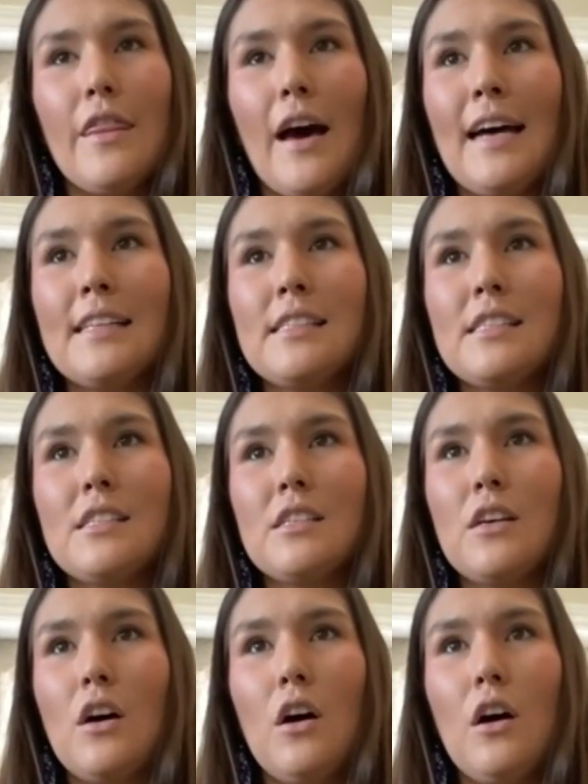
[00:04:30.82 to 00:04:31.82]
that's,
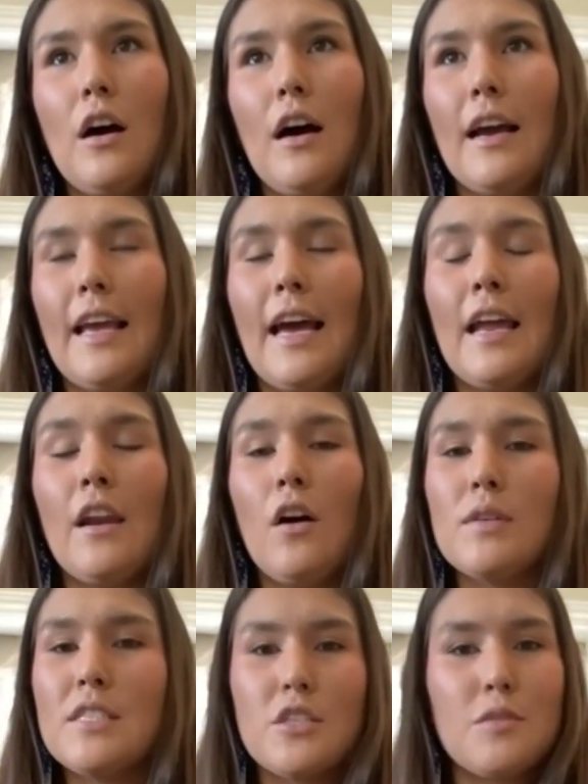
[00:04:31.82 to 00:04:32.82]
again,
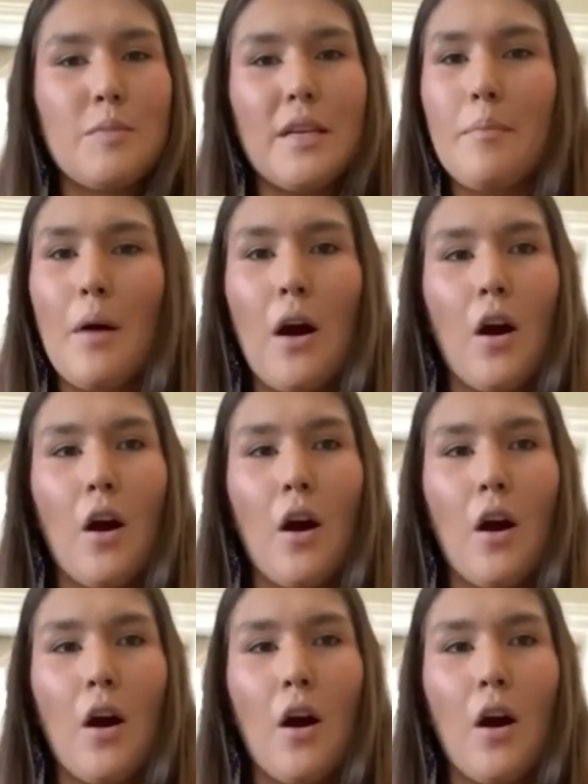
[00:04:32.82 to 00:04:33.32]
always just been a